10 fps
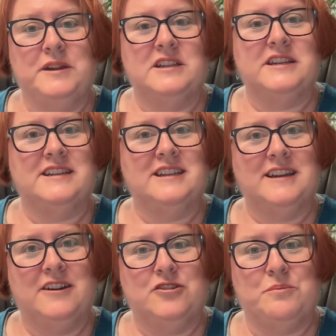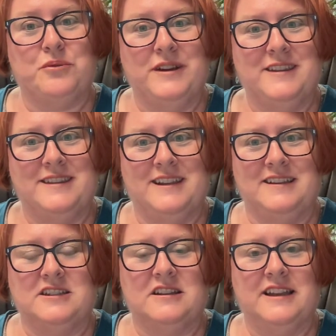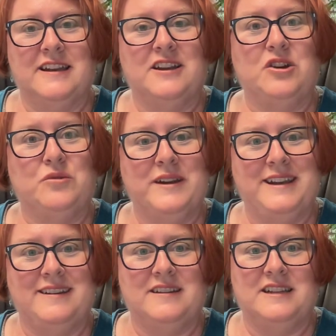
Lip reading: because he doesn't care to print things like an ingredient